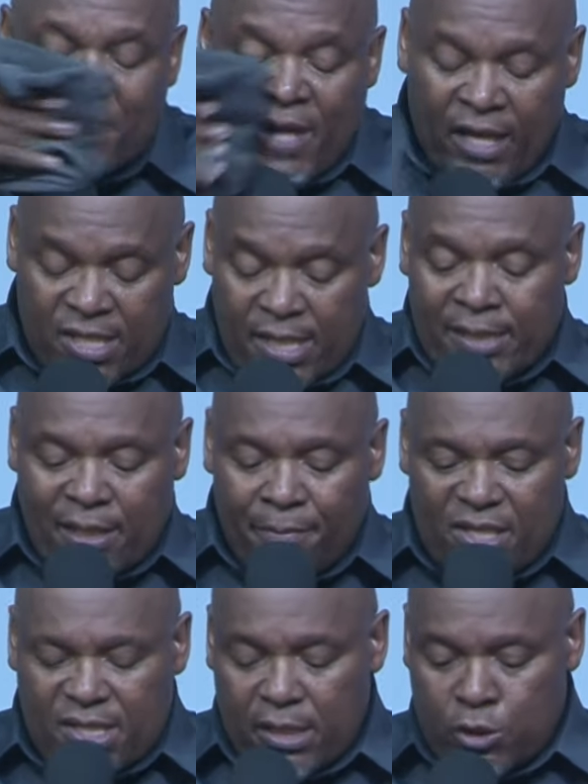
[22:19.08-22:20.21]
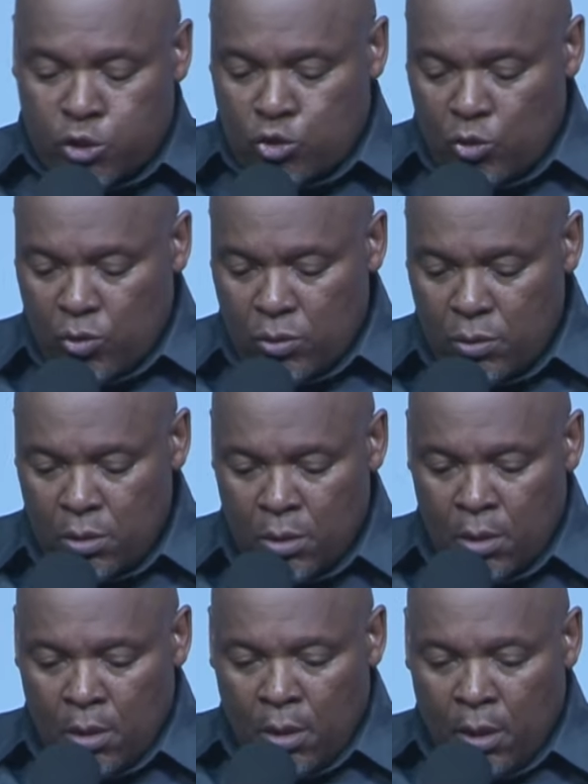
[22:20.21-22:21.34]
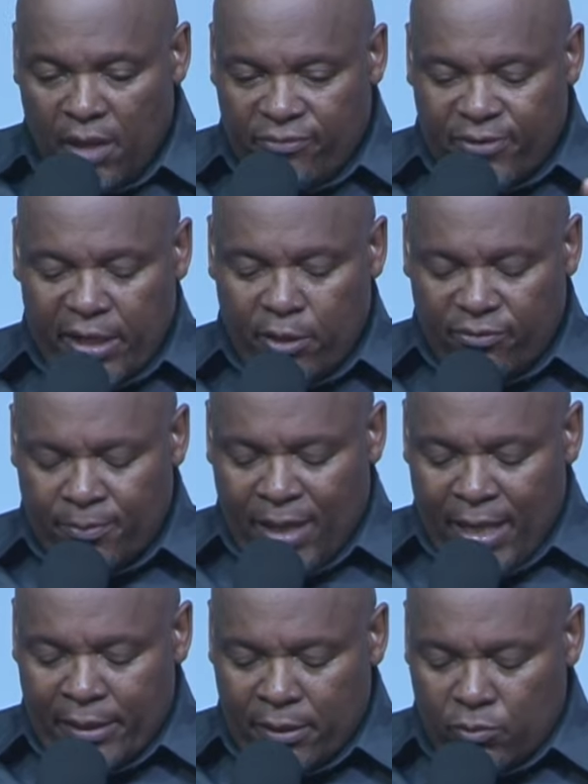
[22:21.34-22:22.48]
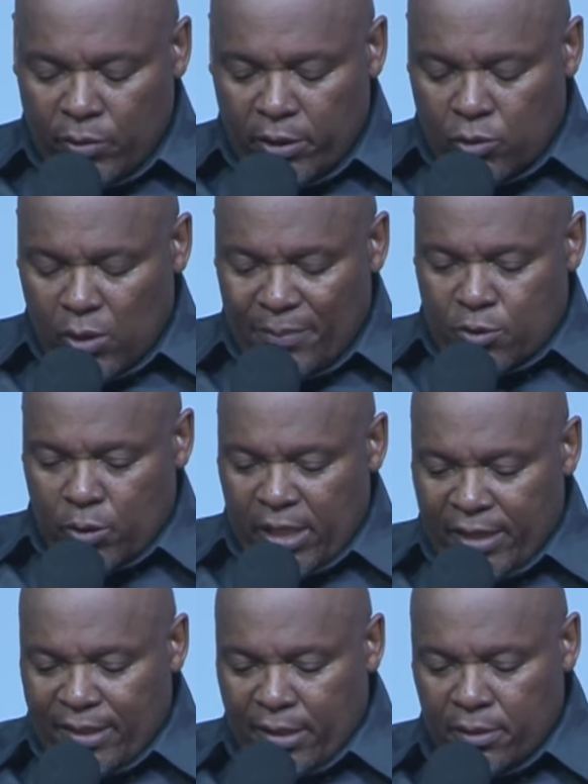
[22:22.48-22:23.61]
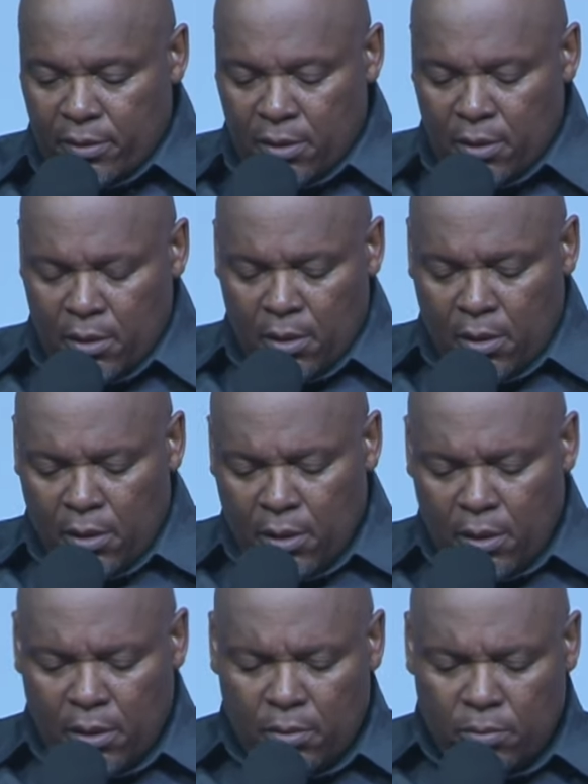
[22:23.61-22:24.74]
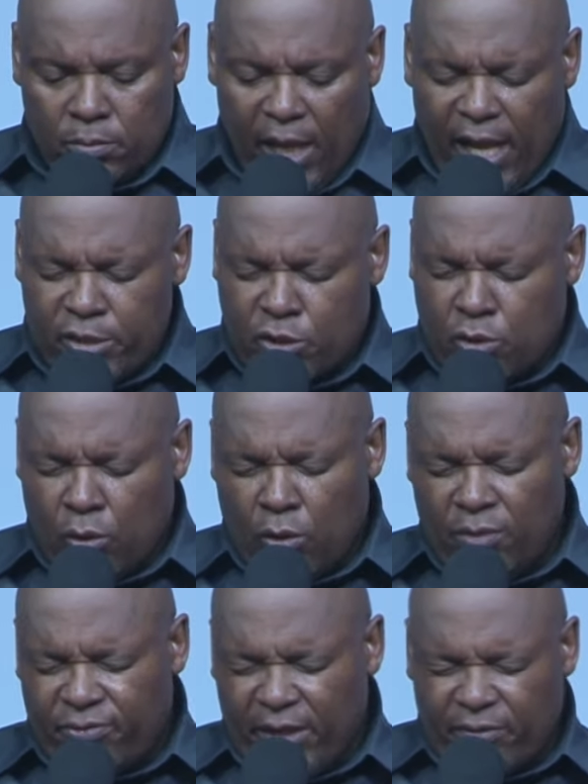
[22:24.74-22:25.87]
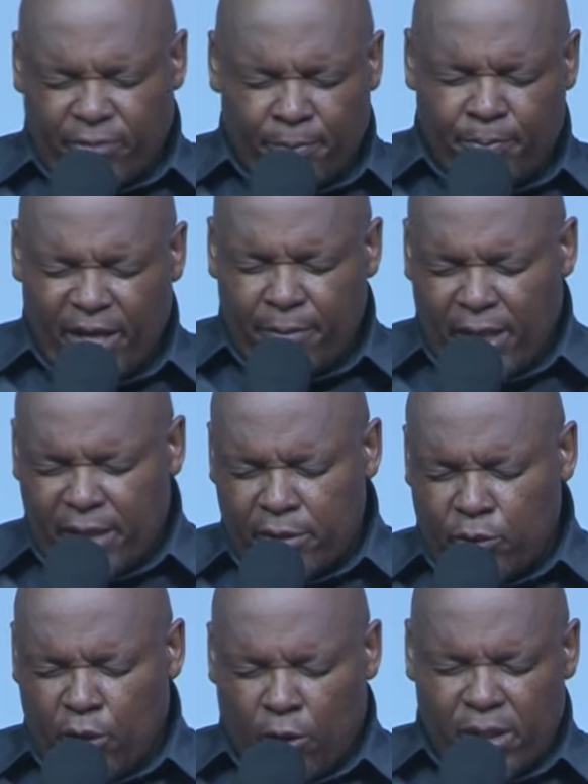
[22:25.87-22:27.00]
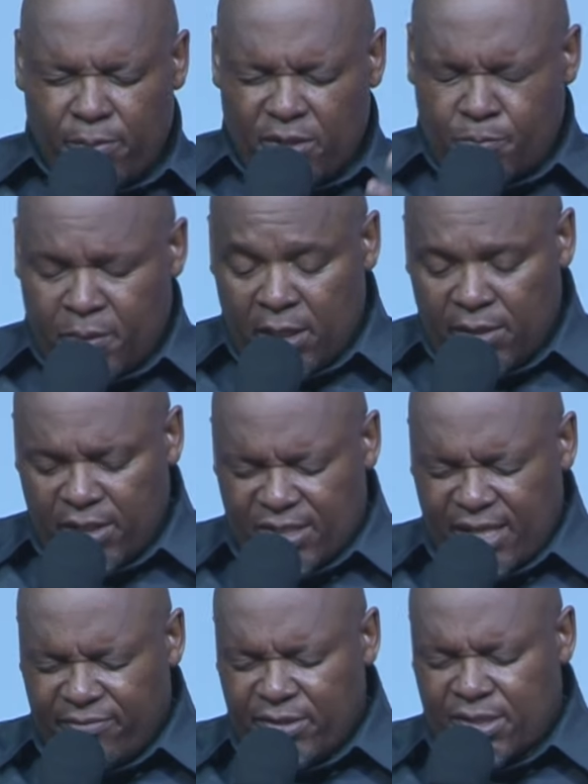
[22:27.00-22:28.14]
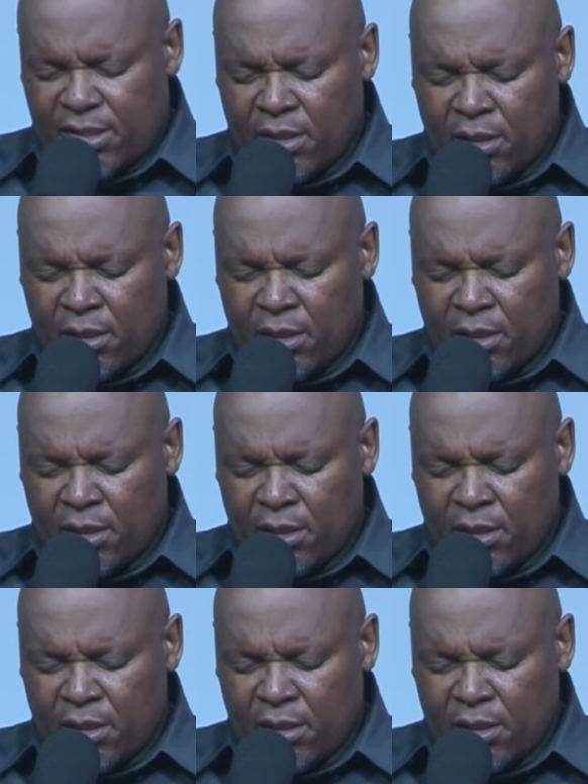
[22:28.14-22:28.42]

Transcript: I sent a message to a friend of mine. We grew up together, high school, in fact, from primary. You know him, he's been in the service.